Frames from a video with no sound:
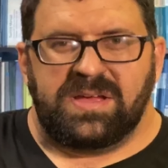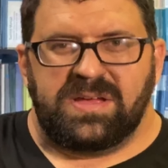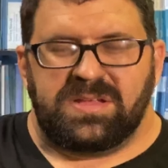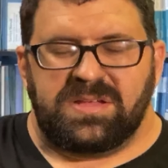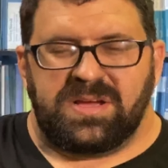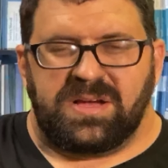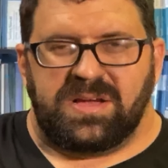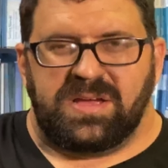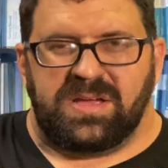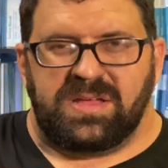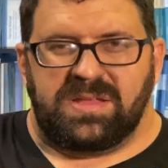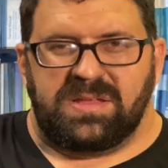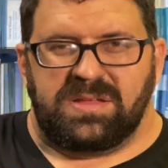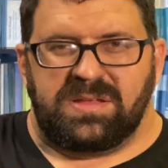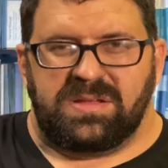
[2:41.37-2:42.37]

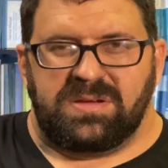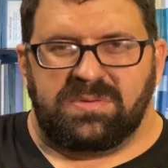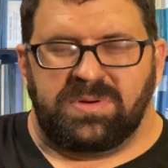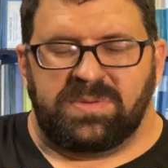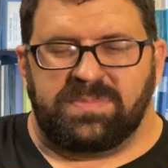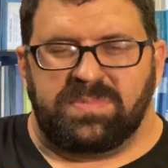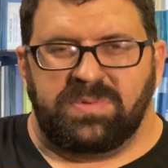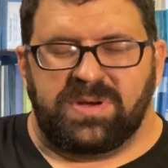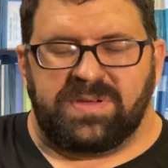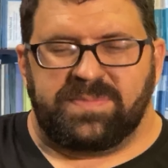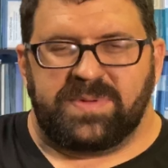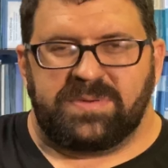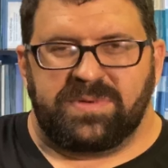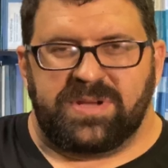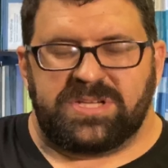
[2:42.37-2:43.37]
uh, would, would have
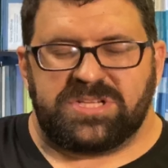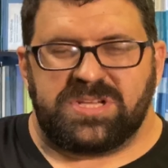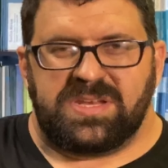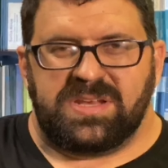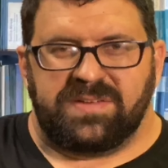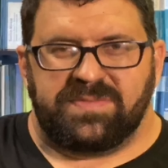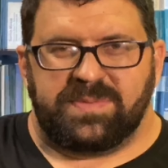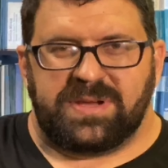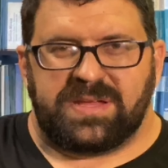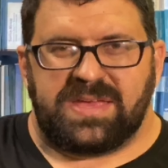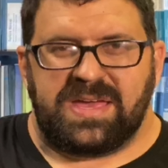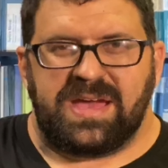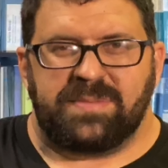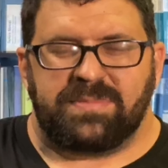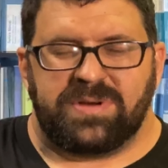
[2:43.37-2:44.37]
been rigid enough, but a
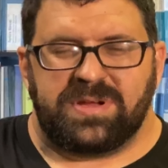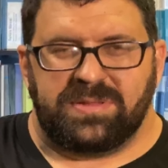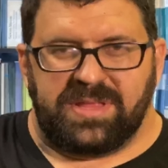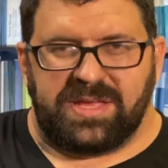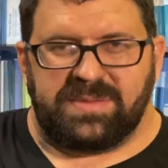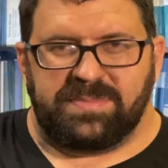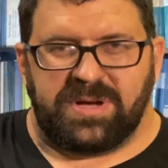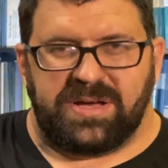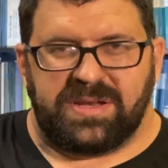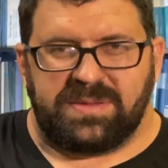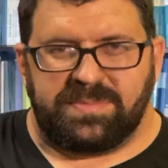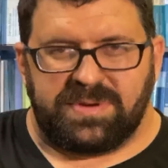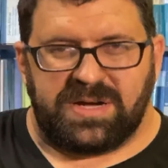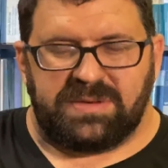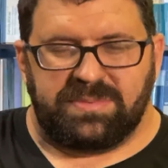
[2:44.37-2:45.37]
cabriolet body
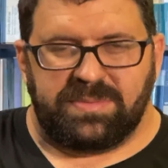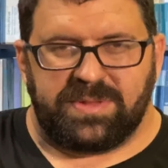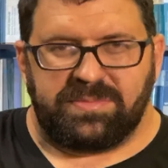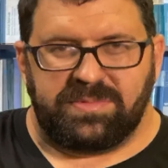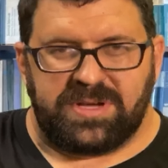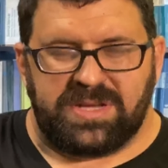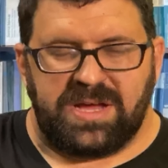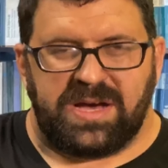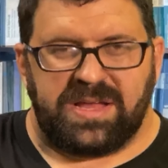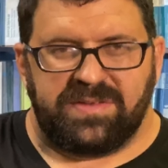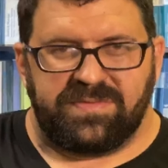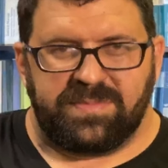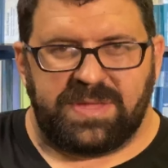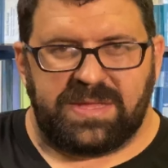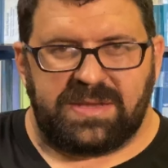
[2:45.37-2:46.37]
probably would not
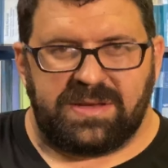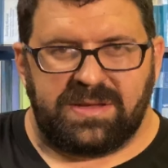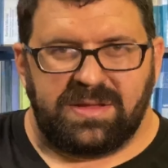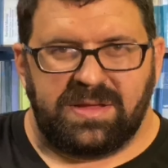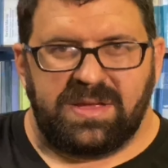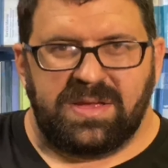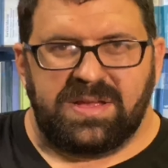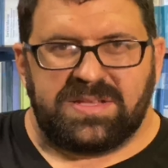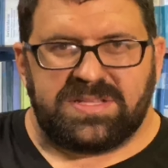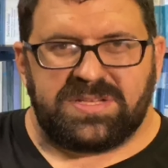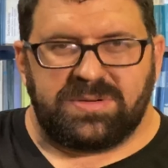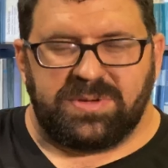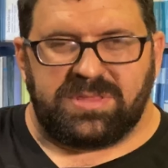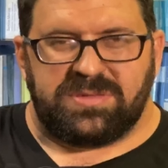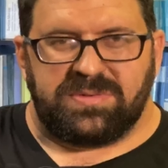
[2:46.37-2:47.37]
have been.
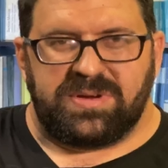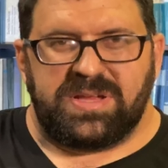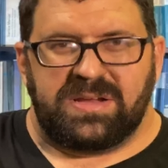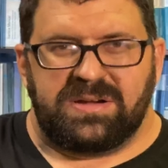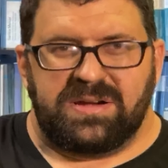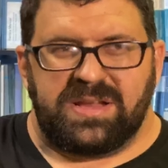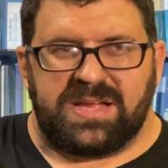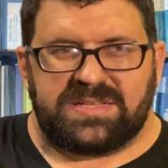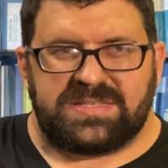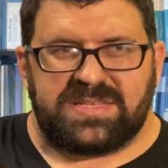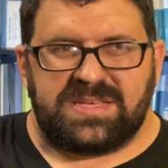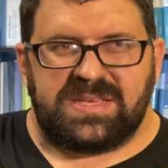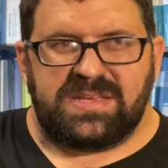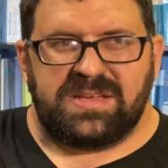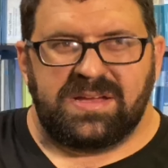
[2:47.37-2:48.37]
So a 300
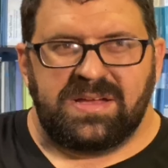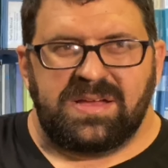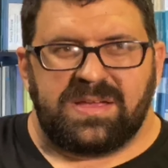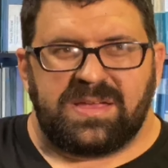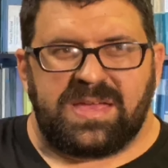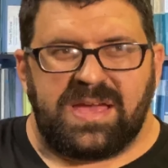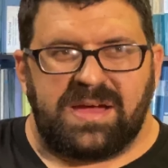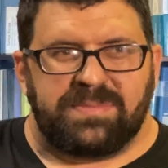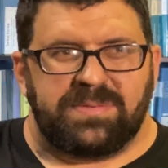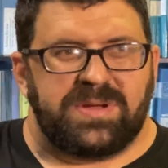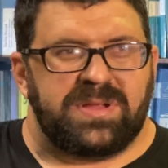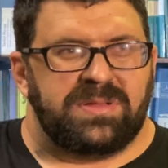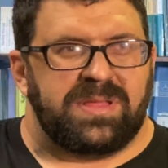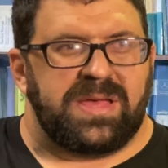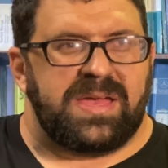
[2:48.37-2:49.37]
SE
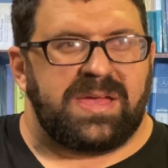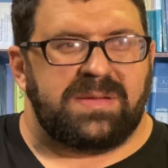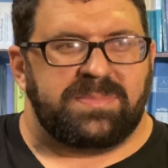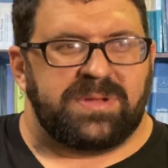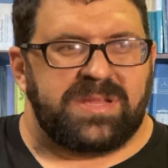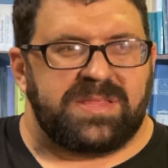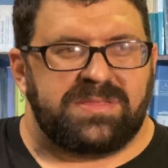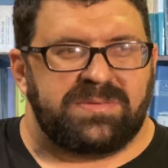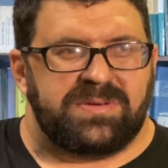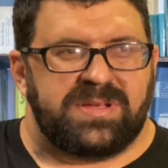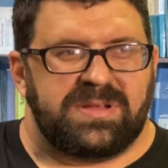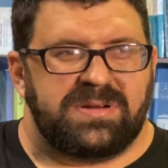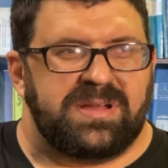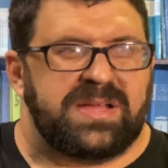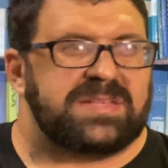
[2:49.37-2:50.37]
cabriolet, but a
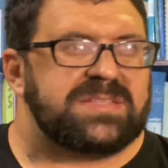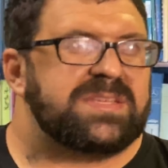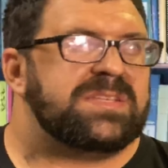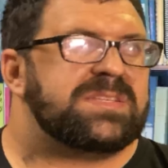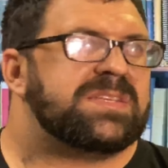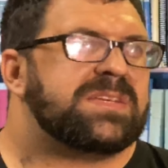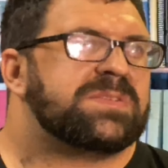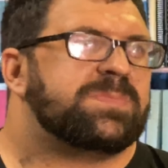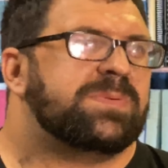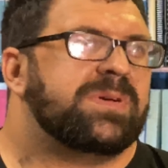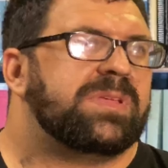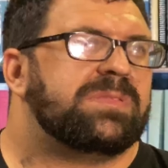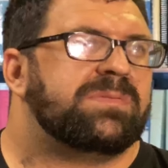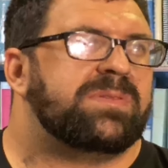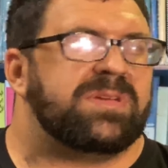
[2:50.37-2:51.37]
300 SE
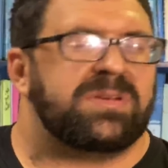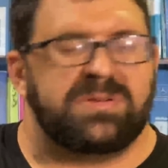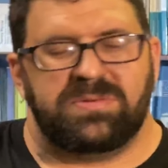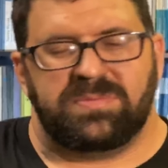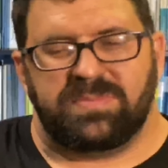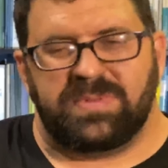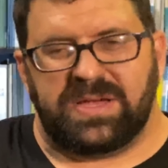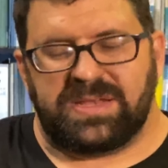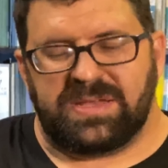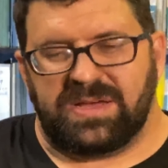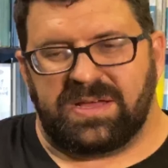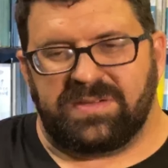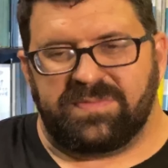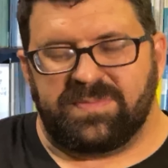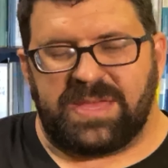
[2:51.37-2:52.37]
6.3 coupe might
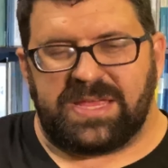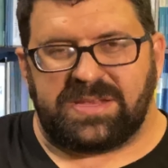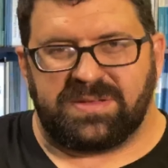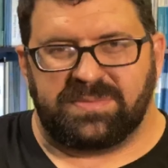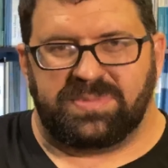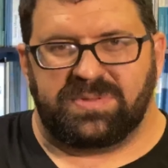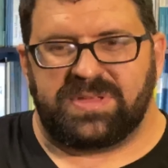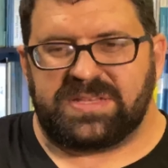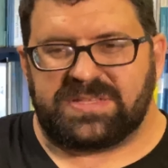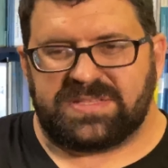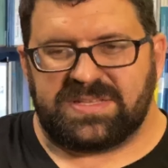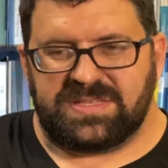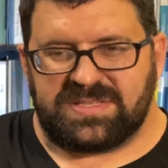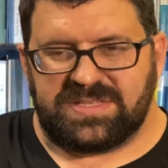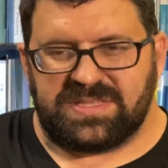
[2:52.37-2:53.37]
not have made complete
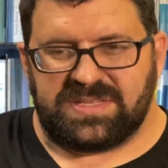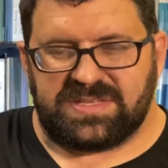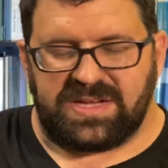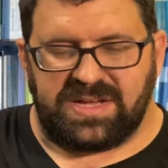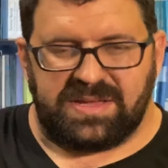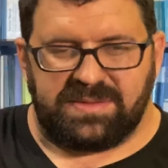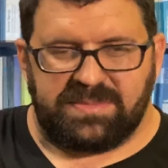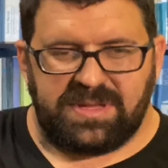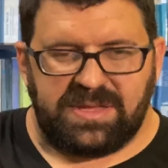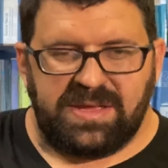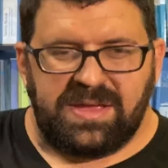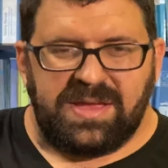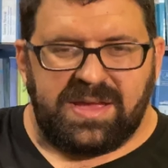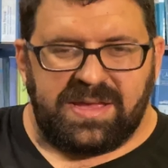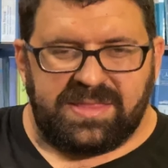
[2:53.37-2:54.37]
sense at the time.
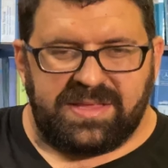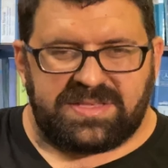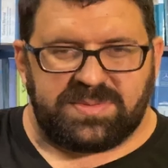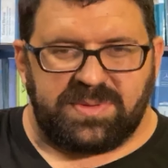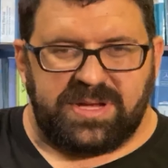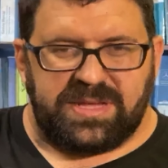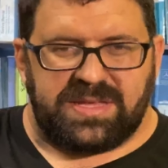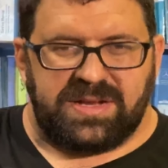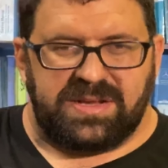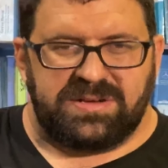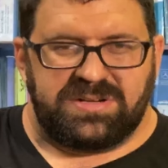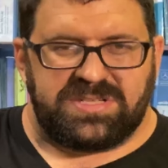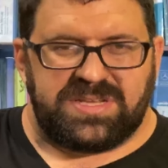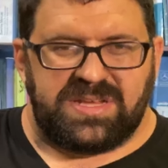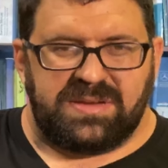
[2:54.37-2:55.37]
And that's why I can
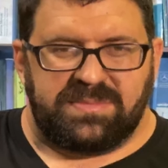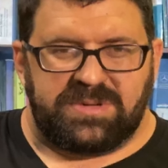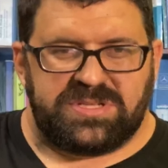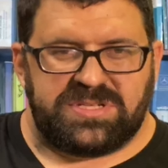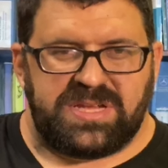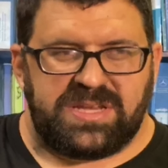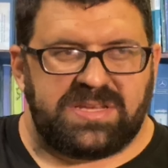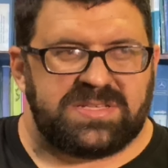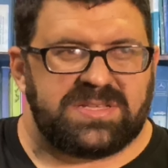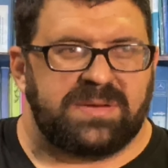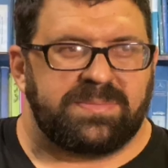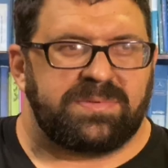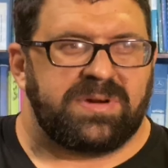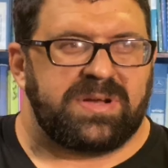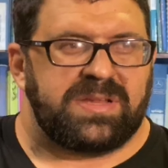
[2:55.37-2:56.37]
understand Mercedes
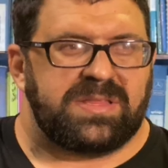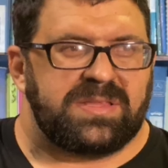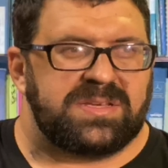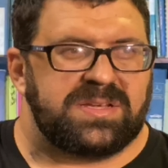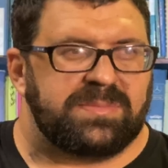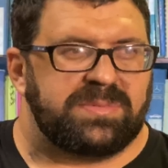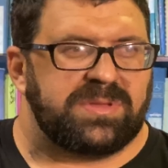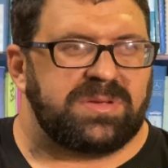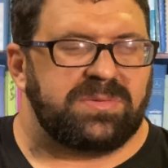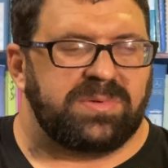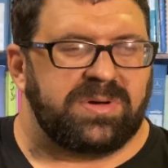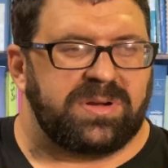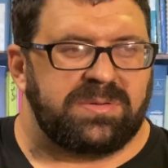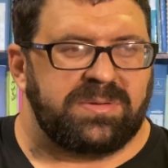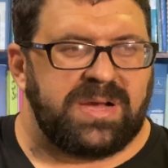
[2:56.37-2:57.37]
upgrading the
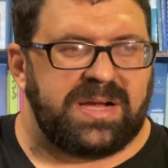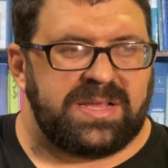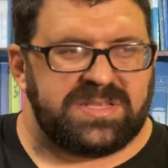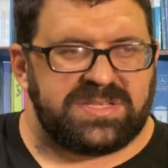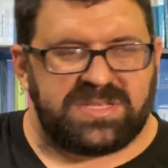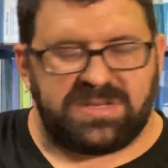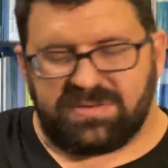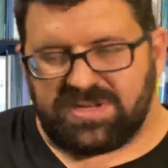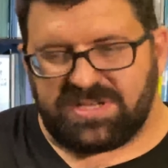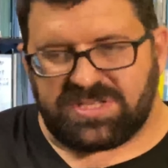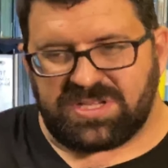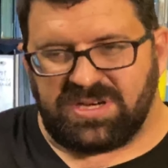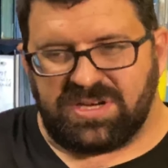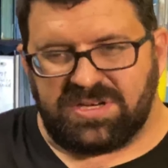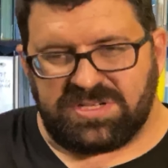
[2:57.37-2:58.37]
W109 series
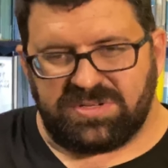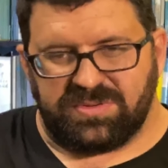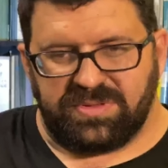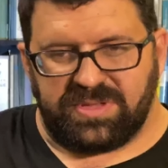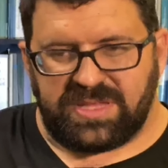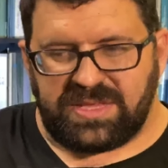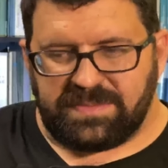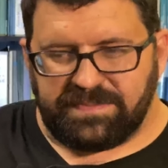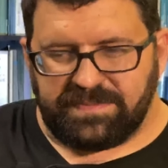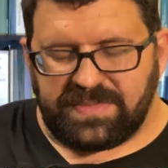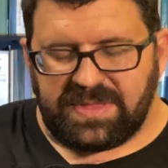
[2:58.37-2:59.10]
cars only.